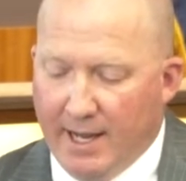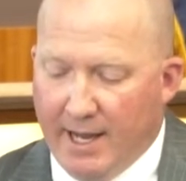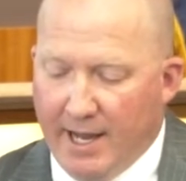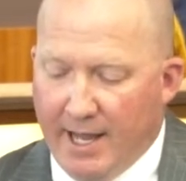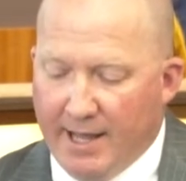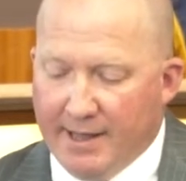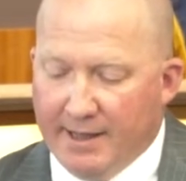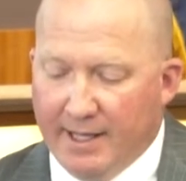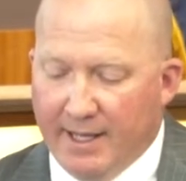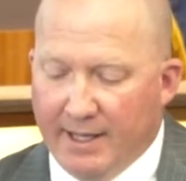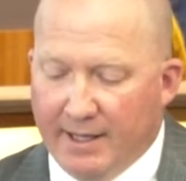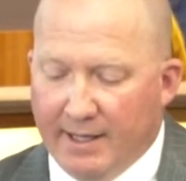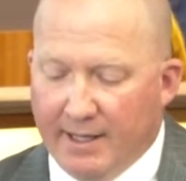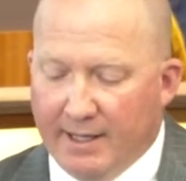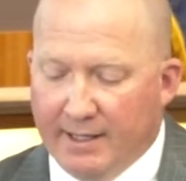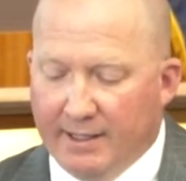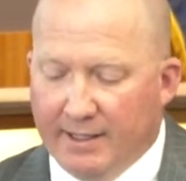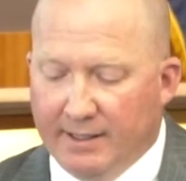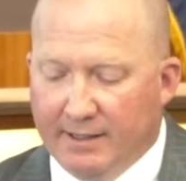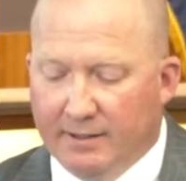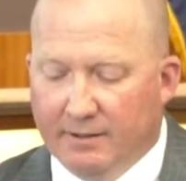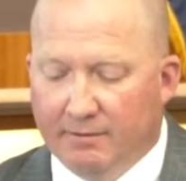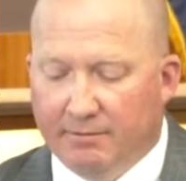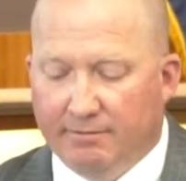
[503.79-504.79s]
and they then
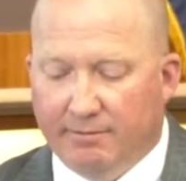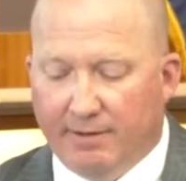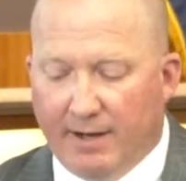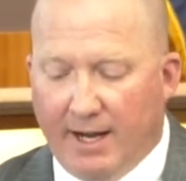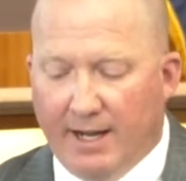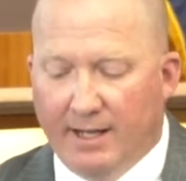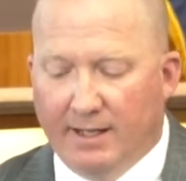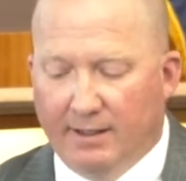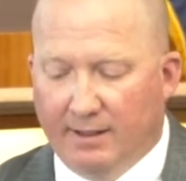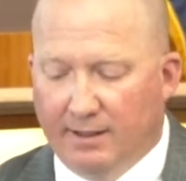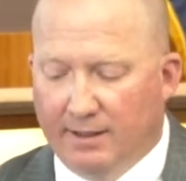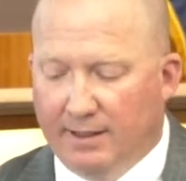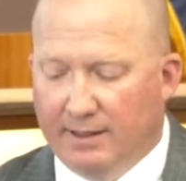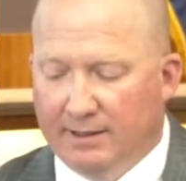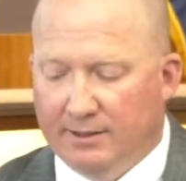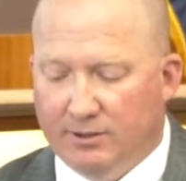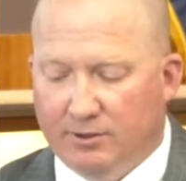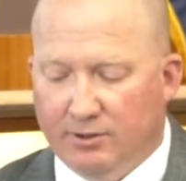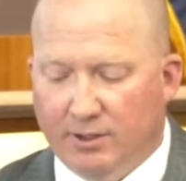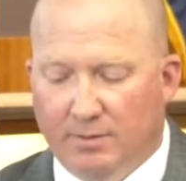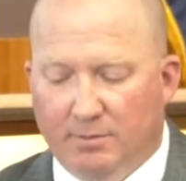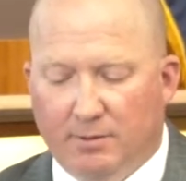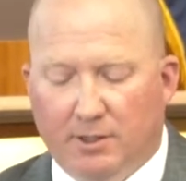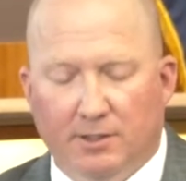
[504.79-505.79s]
need to file a
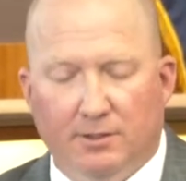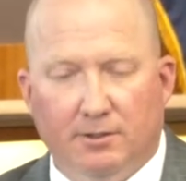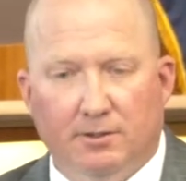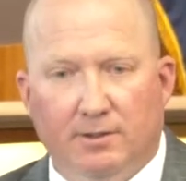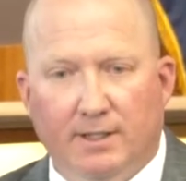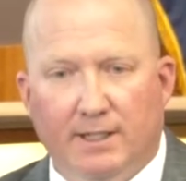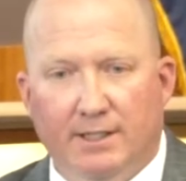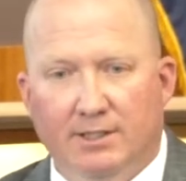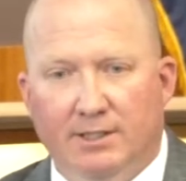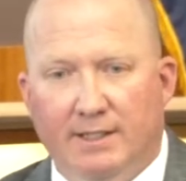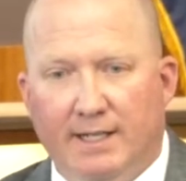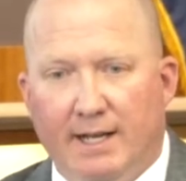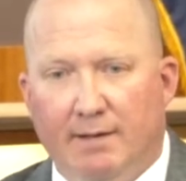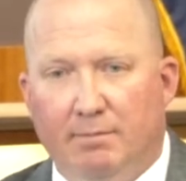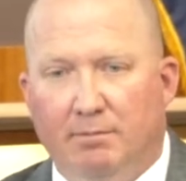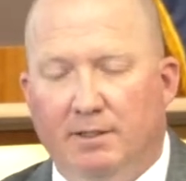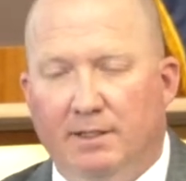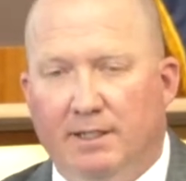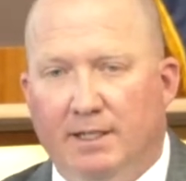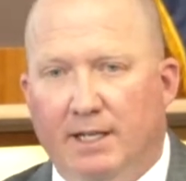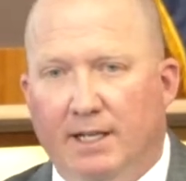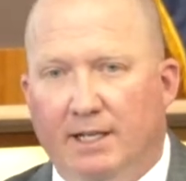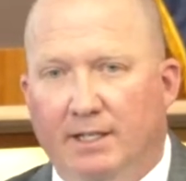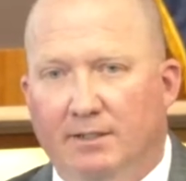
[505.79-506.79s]
stream alteration
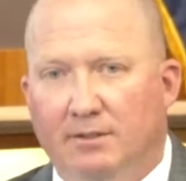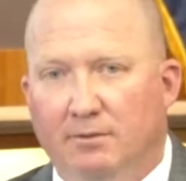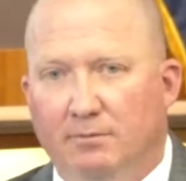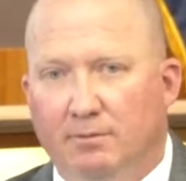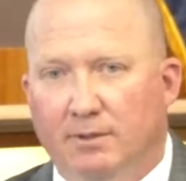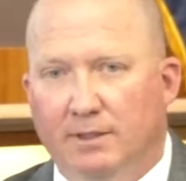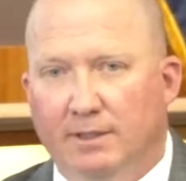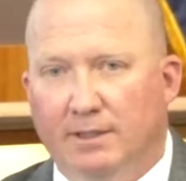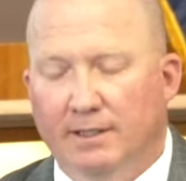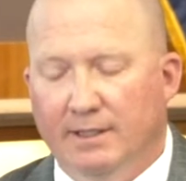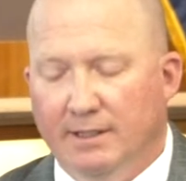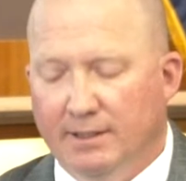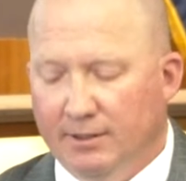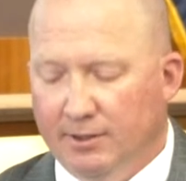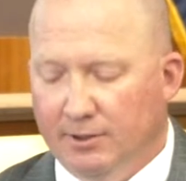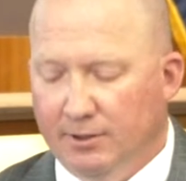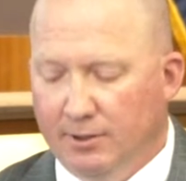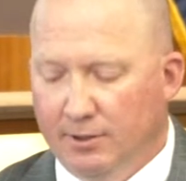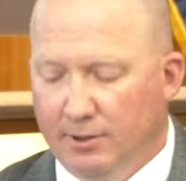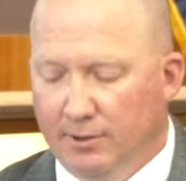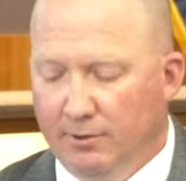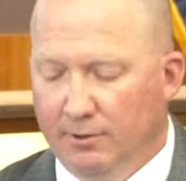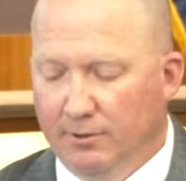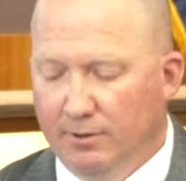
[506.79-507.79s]
application within
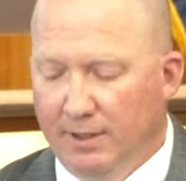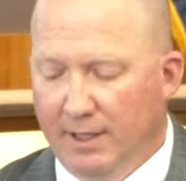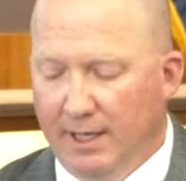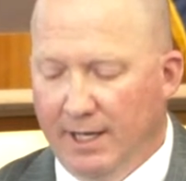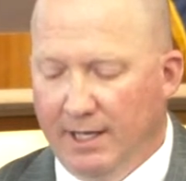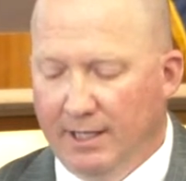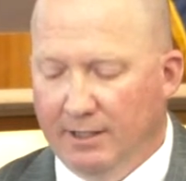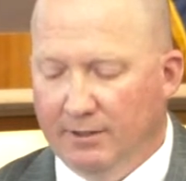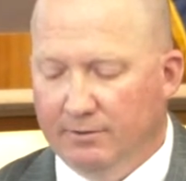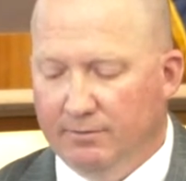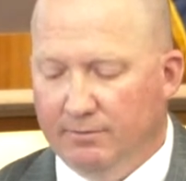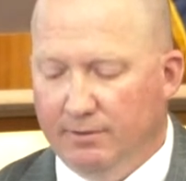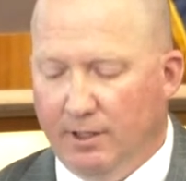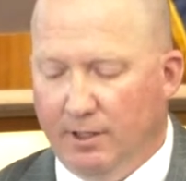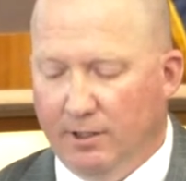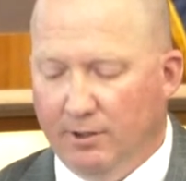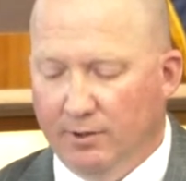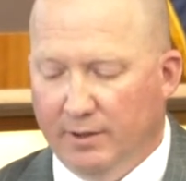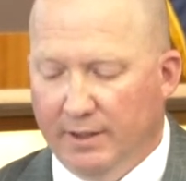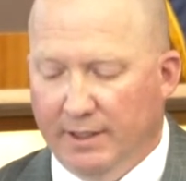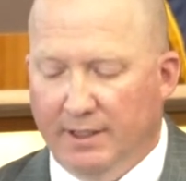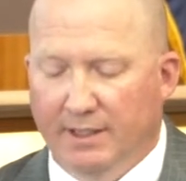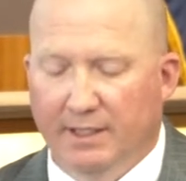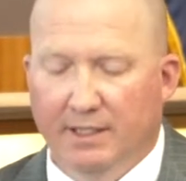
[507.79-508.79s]
2 days
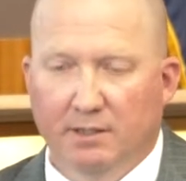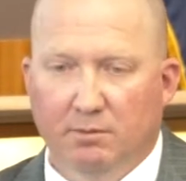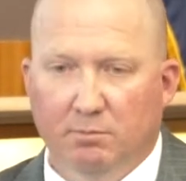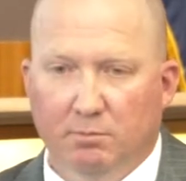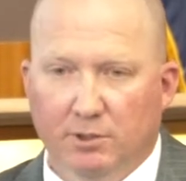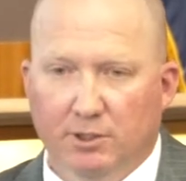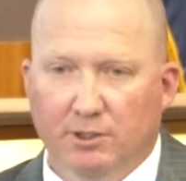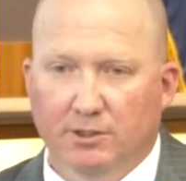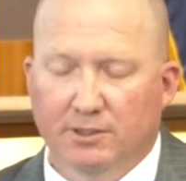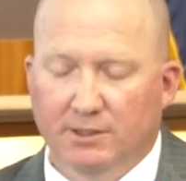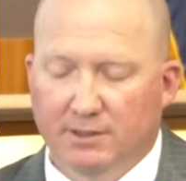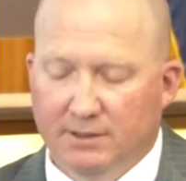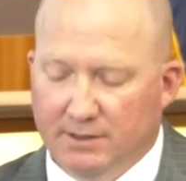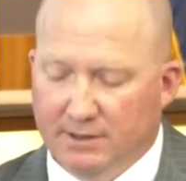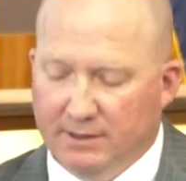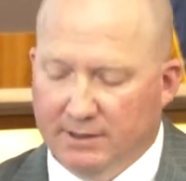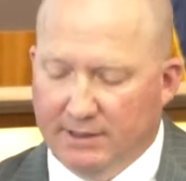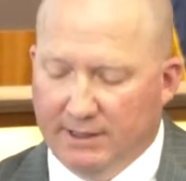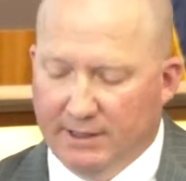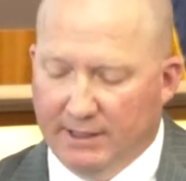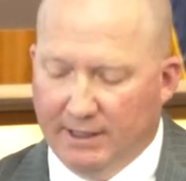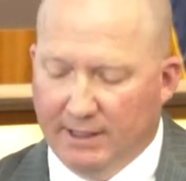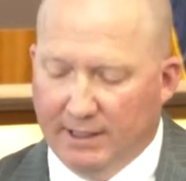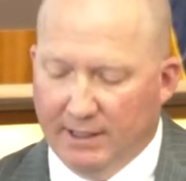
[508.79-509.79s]
following the
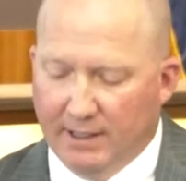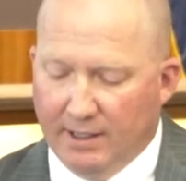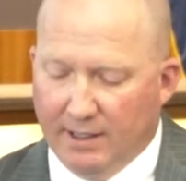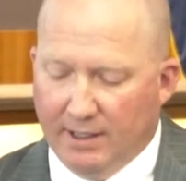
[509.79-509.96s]
emergency.